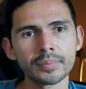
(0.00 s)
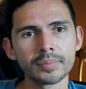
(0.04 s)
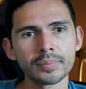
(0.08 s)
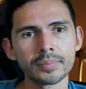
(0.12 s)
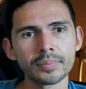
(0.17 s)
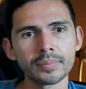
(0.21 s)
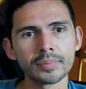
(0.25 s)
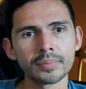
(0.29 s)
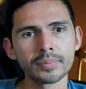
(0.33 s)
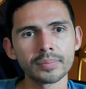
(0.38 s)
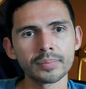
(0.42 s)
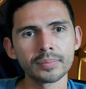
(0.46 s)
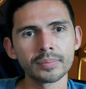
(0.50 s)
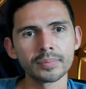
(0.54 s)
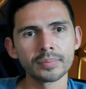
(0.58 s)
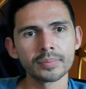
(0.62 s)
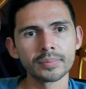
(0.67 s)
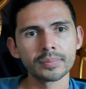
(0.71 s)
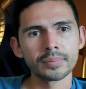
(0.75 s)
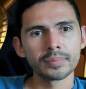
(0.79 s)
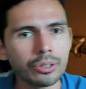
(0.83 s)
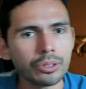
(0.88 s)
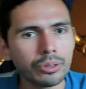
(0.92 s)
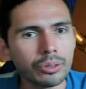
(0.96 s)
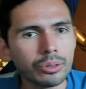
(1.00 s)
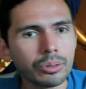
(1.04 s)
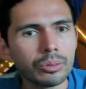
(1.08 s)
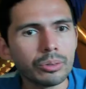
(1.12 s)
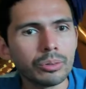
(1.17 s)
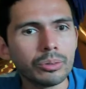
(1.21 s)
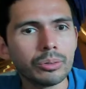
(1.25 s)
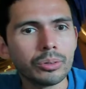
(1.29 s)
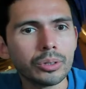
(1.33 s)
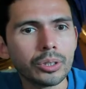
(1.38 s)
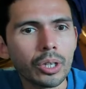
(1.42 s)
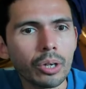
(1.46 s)
Tricky says, do you
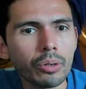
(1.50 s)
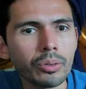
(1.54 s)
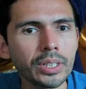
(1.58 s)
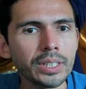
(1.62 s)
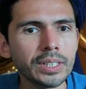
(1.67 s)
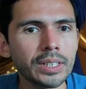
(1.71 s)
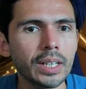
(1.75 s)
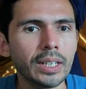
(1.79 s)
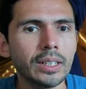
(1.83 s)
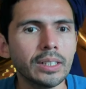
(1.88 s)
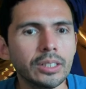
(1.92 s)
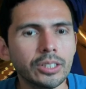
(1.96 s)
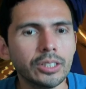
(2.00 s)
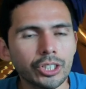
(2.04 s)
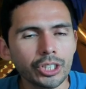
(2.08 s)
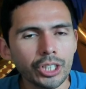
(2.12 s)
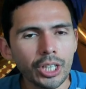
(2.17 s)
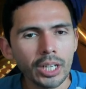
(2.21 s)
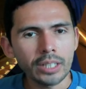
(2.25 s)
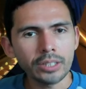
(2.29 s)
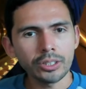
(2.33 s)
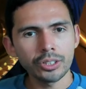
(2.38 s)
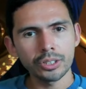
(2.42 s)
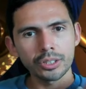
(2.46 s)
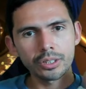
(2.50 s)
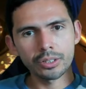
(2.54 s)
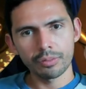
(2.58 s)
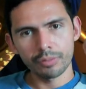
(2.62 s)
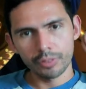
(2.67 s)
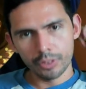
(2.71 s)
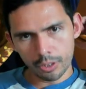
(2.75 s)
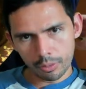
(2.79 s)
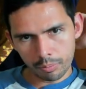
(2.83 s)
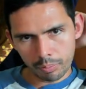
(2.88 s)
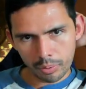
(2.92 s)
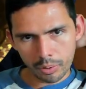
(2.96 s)
notice any changes of
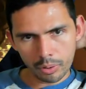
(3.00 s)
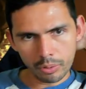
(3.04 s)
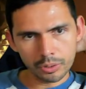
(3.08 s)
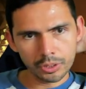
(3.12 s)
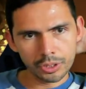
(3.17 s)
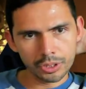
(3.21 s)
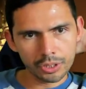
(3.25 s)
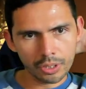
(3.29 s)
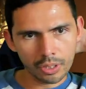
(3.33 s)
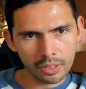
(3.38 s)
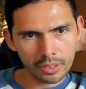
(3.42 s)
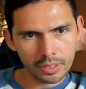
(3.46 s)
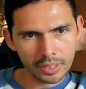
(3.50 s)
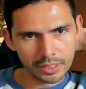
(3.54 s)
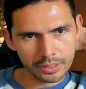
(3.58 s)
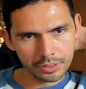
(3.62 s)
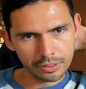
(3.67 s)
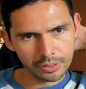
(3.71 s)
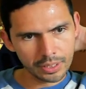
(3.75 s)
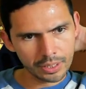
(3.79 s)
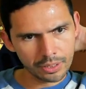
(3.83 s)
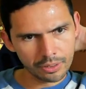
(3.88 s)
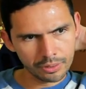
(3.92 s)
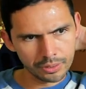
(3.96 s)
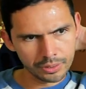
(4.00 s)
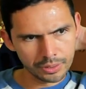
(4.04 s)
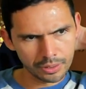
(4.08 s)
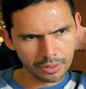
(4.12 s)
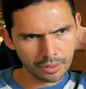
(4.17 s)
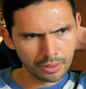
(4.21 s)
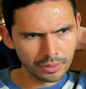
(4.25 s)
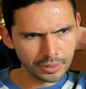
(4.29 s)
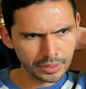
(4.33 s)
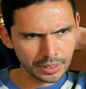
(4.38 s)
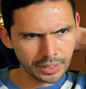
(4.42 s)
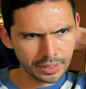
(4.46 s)
your approach to art as you get older?
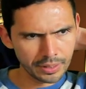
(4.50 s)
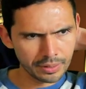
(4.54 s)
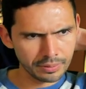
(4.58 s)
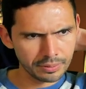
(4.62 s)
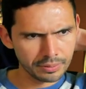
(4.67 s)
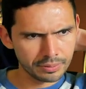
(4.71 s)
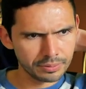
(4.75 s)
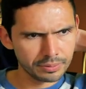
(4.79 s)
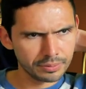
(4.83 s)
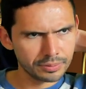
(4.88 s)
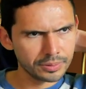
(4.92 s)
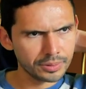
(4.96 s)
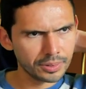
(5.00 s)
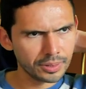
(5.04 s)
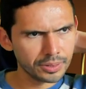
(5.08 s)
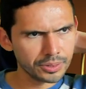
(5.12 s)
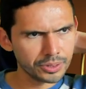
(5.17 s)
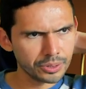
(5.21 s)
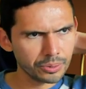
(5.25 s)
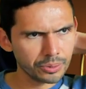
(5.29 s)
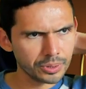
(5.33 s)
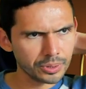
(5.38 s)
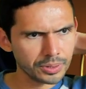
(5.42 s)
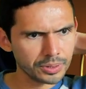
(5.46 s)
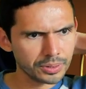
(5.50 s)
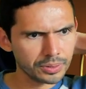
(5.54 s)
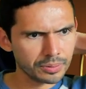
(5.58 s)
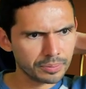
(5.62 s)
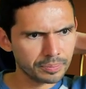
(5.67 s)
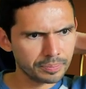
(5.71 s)
Oh yeah, all sorts.